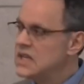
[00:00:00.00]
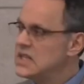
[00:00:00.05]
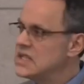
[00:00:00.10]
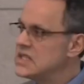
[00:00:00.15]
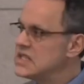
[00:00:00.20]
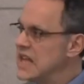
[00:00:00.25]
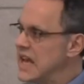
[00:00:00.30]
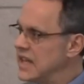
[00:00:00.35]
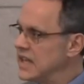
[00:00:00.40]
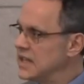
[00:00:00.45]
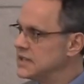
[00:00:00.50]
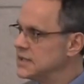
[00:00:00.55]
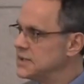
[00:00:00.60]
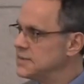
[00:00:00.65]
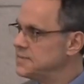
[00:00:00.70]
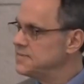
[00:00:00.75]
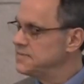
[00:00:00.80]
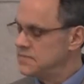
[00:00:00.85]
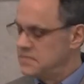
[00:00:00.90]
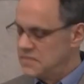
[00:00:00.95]
Second,
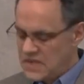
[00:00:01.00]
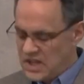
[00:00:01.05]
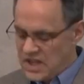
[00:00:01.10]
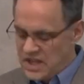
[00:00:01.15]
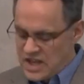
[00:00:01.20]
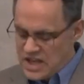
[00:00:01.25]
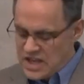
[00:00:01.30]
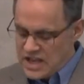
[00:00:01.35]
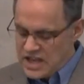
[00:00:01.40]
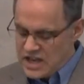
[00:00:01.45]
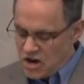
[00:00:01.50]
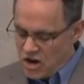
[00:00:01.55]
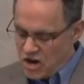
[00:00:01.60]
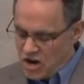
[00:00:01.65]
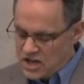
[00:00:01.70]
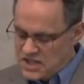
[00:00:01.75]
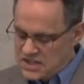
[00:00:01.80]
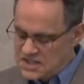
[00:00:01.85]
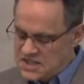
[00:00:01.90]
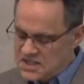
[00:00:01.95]
It
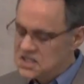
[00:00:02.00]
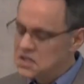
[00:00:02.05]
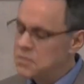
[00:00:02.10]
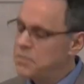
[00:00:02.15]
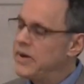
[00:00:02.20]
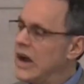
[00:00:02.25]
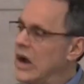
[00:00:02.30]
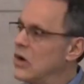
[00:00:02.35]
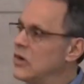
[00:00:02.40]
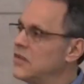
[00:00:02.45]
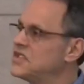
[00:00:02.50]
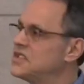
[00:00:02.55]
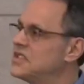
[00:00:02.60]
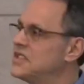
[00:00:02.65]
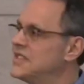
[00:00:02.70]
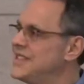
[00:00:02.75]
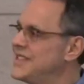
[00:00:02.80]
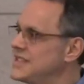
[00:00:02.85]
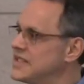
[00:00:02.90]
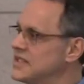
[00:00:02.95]
harnesses the power of
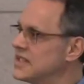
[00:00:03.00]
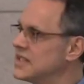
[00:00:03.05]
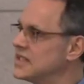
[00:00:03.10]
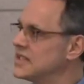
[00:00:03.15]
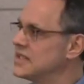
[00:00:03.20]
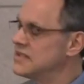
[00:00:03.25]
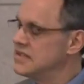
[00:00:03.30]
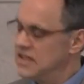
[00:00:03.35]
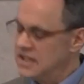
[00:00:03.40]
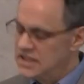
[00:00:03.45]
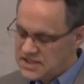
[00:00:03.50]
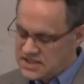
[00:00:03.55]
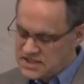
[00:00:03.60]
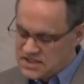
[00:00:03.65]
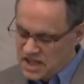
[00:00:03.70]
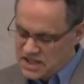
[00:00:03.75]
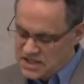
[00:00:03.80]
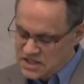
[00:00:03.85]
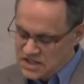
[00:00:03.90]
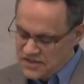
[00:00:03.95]
statistics and the
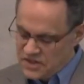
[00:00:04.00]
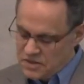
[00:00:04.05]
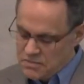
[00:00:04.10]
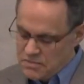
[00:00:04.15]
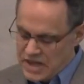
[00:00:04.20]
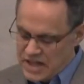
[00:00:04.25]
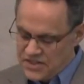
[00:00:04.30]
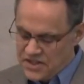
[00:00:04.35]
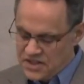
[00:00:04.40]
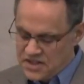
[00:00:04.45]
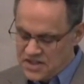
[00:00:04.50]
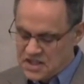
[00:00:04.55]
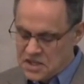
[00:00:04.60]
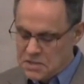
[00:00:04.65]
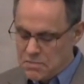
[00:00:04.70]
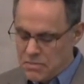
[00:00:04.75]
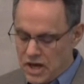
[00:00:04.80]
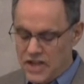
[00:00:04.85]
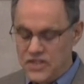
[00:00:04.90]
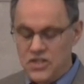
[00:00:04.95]
scientific method to
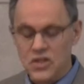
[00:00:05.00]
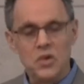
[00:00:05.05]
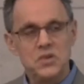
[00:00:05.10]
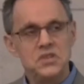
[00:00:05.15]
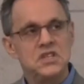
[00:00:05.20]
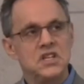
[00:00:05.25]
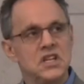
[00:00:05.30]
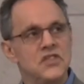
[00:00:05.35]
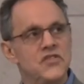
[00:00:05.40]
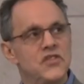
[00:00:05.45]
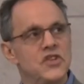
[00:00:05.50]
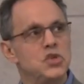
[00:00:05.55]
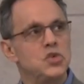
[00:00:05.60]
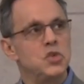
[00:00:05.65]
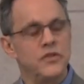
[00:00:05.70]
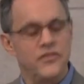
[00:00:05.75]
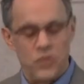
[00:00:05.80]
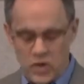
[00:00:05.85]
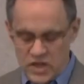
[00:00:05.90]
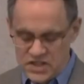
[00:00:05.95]
combine those
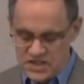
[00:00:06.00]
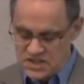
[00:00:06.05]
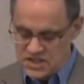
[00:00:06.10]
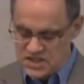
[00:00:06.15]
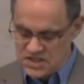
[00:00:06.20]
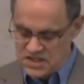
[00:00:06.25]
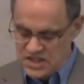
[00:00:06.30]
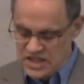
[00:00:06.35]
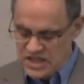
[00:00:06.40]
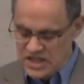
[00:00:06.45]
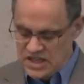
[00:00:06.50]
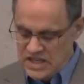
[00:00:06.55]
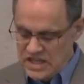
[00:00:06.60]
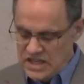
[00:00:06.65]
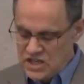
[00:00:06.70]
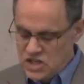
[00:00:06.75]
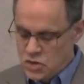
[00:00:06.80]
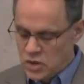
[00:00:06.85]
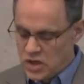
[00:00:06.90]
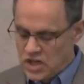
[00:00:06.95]
individual voices
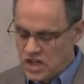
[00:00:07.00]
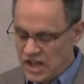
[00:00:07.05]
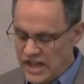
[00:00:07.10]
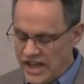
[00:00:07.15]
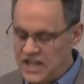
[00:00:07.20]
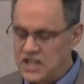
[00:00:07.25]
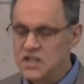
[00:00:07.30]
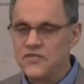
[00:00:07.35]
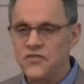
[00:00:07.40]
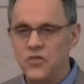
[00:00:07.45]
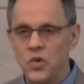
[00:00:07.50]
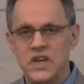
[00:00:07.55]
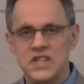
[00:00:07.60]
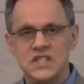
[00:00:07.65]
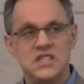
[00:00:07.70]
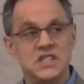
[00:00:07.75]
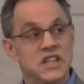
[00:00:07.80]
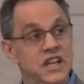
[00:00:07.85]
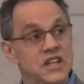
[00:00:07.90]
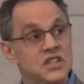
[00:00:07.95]
into a collective
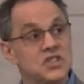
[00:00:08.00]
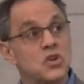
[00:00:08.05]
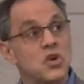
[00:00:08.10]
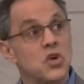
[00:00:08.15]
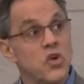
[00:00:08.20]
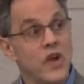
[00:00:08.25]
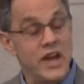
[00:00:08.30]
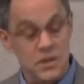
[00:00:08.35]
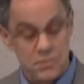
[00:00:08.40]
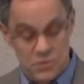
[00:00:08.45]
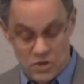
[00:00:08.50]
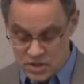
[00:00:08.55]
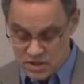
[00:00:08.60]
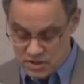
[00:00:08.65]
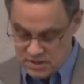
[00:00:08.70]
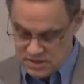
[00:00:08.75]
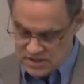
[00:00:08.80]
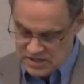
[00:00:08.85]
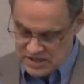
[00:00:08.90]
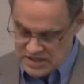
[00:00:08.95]
voice that is
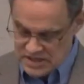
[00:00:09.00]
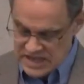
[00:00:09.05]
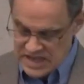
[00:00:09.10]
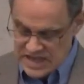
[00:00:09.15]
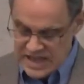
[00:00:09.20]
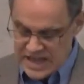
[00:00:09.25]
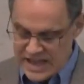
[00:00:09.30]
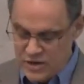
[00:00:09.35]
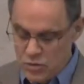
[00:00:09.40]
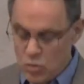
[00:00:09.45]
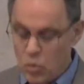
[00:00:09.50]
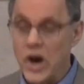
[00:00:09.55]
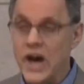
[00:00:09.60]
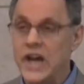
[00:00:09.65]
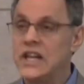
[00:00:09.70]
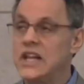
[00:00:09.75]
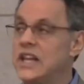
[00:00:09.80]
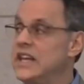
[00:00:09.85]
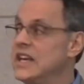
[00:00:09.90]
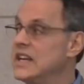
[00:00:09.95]
credible and
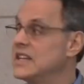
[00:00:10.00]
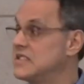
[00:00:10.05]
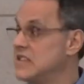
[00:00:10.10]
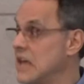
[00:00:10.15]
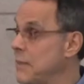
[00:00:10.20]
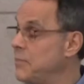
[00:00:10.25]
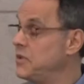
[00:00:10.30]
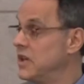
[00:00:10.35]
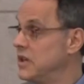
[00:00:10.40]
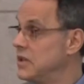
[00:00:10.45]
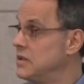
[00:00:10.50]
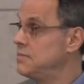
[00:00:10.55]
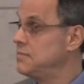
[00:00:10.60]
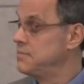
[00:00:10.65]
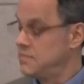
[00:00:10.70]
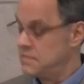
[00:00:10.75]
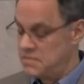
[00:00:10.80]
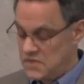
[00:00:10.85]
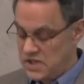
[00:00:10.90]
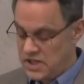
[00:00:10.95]
widely accepted
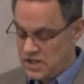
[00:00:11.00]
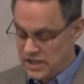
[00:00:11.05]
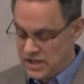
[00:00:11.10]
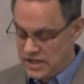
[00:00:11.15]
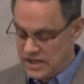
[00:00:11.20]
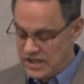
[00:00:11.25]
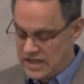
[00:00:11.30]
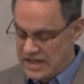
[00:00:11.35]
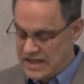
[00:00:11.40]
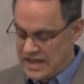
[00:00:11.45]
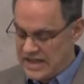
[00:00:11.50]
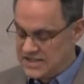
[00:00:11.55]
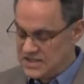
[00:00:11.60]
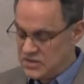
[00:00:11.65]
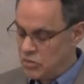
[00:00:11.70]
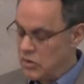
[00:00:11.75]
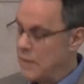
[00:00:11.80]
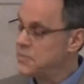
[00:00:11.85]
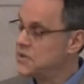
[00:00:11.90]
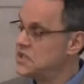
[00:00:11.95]
as
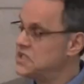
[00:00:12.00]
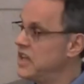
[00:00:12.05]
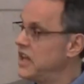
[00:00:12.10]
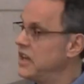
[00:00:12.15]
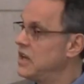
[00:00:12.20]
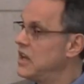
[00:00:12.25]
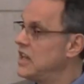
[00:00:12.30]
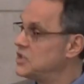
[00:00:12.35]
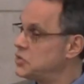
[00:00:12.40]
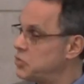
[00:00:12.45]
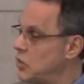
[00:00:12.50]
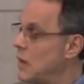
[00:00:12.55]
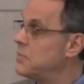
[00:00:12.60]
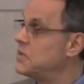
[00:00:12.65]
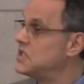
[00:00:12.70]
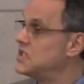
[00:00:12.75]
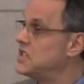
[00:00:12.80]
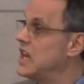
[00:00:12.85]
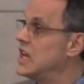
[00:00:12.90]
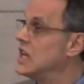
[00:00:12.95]

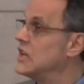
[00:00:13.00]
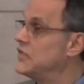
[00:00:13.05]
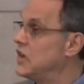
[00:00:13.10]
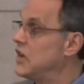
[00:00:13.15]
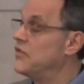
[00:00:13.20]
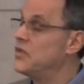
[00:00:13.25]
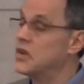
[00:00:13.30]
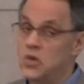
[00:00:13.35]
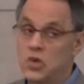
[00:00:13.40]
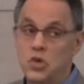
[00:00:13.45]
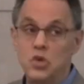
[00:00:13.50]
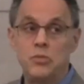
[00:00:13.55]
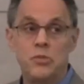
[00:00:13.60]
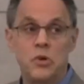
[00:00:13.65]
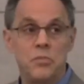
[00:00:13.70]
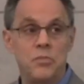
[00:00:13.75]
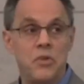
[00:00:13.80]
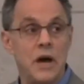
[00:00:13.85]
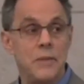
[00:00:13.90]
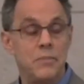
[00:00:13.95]
representative of the group
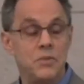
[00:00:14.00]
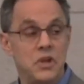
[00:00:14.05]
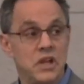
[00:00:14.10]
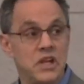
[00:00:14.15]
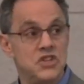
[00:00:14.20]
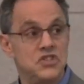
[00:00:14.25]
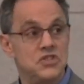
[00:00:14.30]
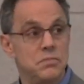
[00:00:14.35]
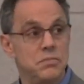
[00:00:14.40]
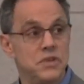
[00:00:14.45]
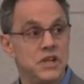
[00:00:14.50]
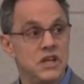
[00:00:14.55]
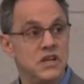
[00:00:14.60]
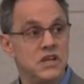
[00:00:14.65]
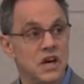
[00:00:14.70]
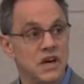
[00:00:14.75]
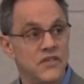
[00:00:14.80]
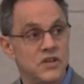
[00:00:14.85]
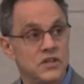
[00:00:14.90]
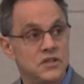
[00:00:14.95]
or population being
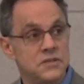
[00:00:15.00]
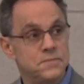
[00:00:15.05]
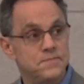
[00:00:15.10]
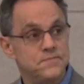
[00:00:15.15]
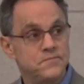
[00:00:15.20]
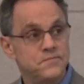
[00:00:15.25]
covered.